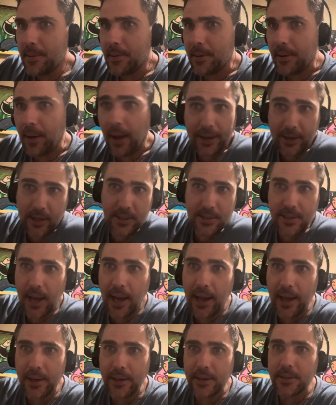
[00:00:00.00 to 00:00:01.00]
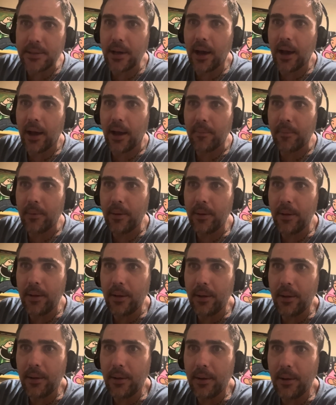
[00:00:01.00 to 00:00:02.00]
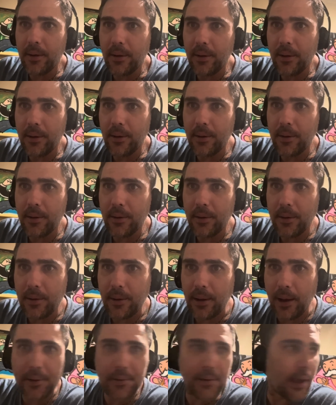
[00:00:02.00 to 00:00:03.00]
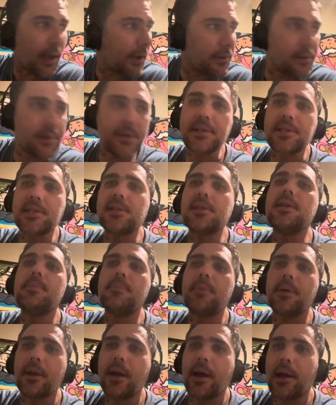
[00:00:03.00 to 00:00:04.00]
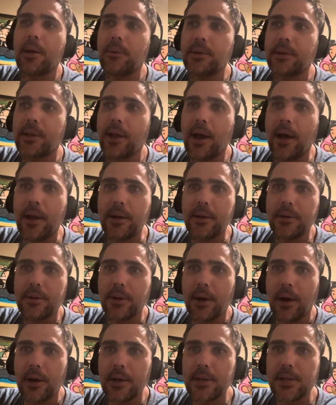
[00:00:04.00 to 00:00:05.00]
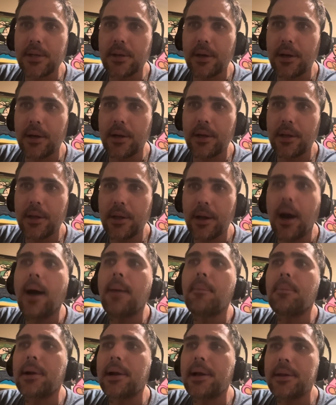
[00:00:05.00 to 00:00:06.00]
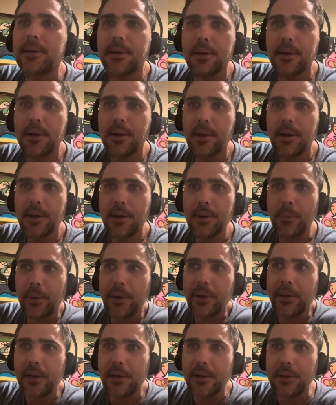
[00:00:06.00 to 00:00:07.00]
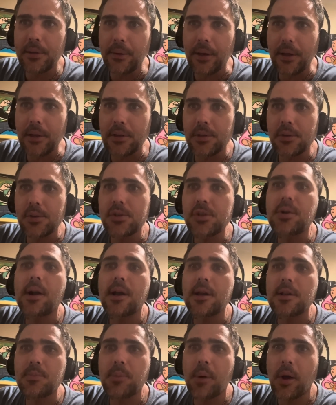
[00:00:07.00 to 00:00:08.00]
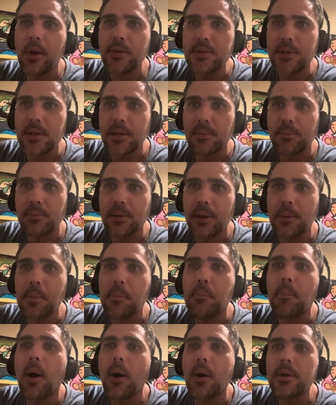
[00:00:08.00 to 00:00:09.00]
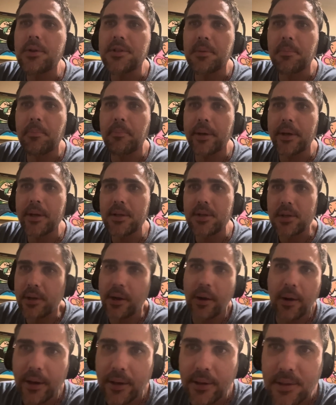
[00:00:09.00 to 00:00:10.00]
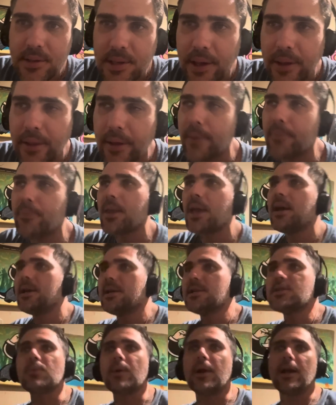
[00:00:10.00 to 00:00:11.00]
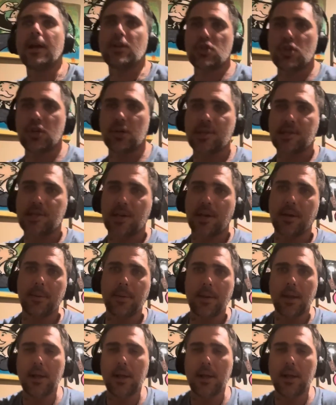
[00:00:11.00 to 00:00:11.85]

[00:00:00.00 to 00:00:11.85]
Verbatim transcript: I could die anytime. How, how are you going to sleep at night with that, Josh? Huh? Huh, Brandon? What are you going to do? Get two stress balls so you can play with balls, you bitch? No, I didn't say that. That's what I should have said.